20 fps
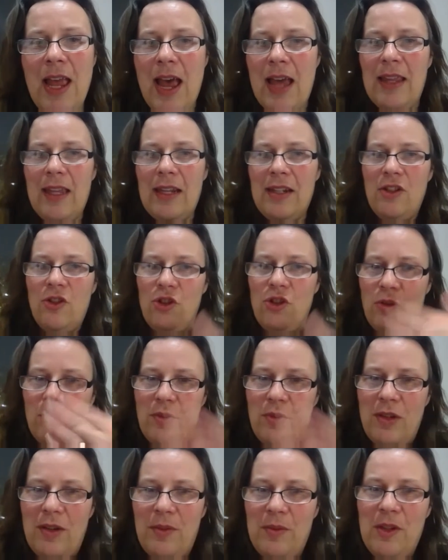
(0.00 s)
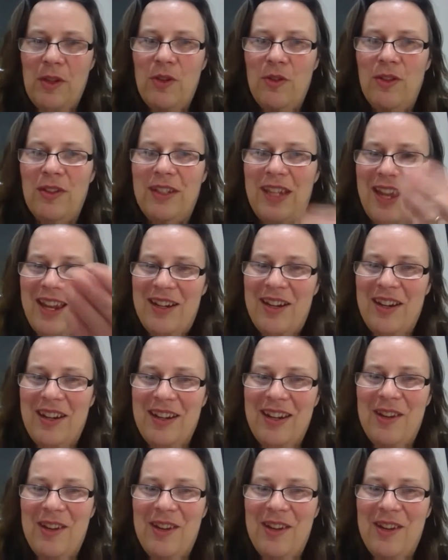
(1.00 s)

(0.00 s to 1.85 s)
and then Deirdre, you'll then,